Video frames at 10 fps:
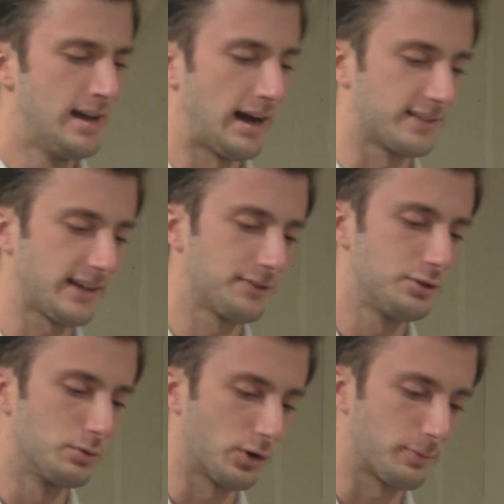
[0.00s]
I sat
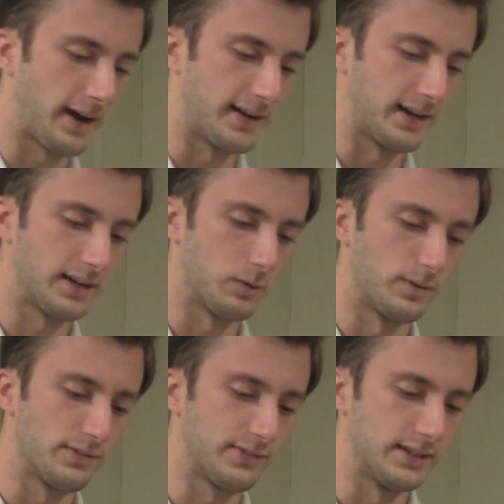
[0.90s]
2 rows behind Anna and
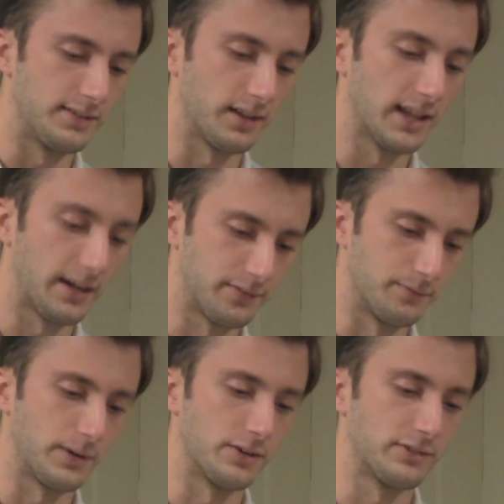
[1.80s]
1 seat to the left
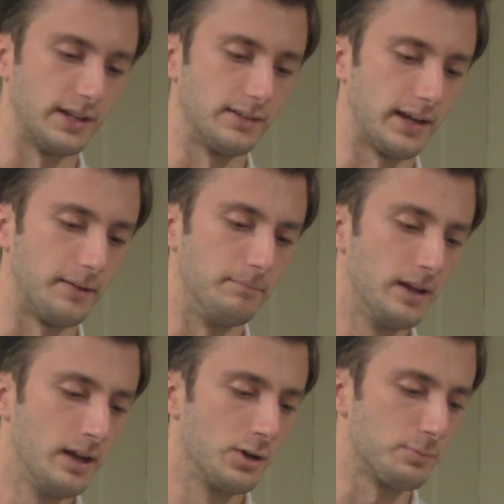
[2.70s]
in French 1010. It
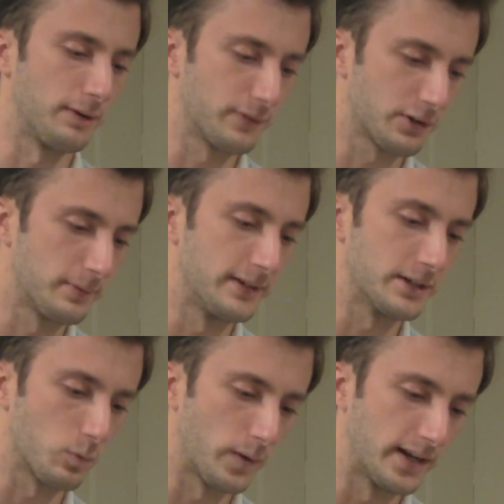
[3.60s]
was my freshman
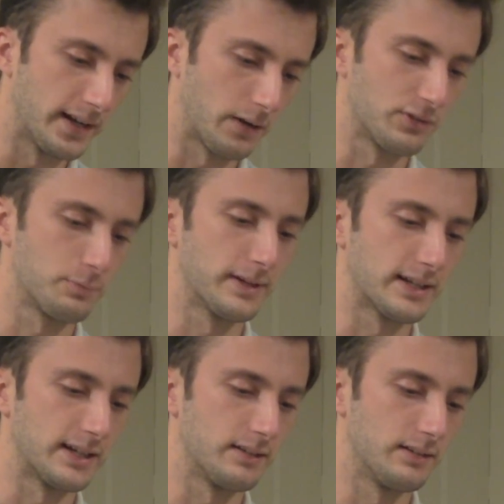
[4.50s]
year at Wayne, and I was just
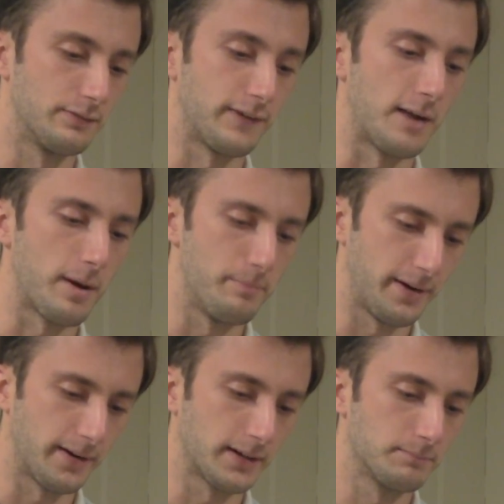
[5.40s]
beginning to find my
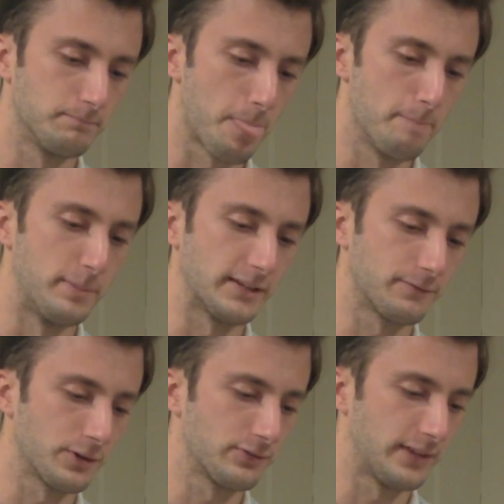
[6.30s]
bearing. Being
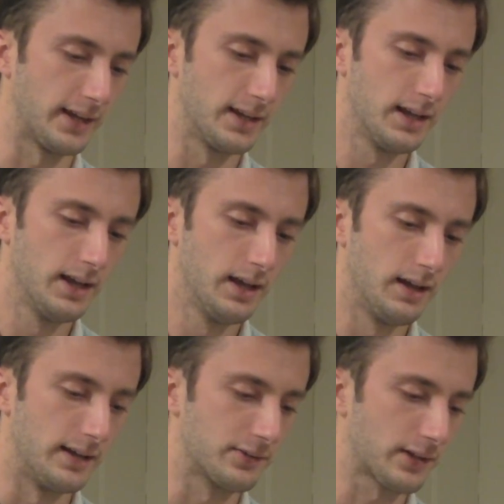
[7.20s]
the first day,
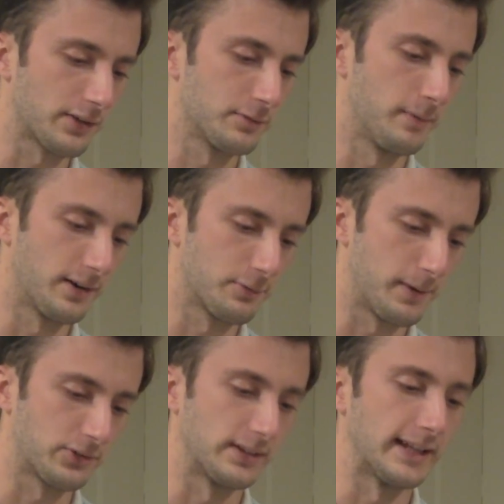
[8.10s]
it is customary,
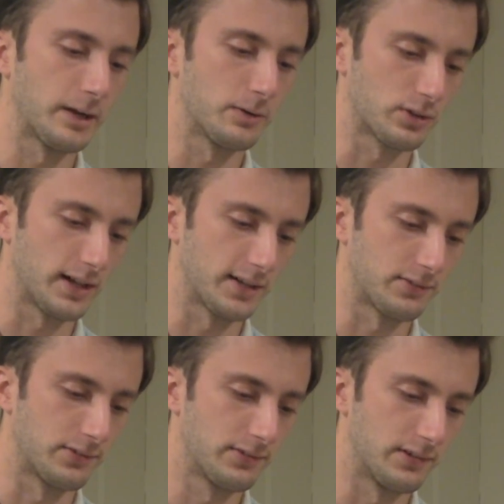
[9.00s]
especially in language
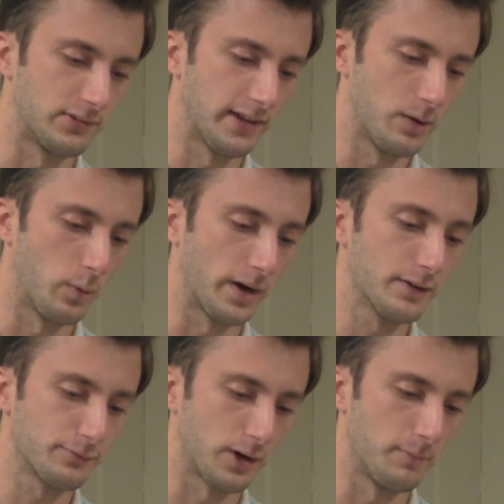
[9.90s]
classes, to say where
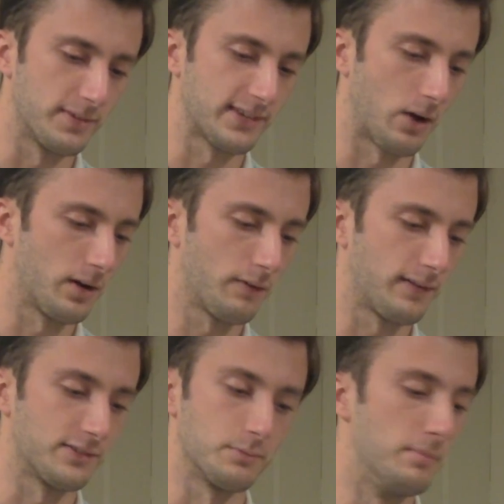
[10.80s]
you're from and sound off
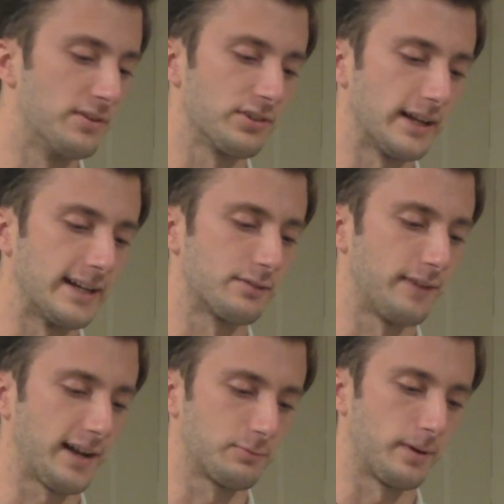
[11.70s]
on some miscellaneous
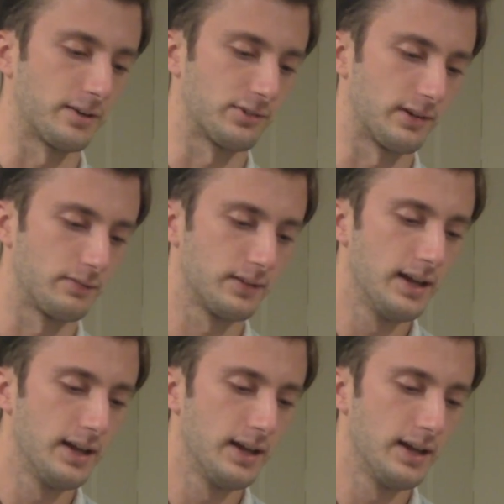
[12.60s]
facts about yourself.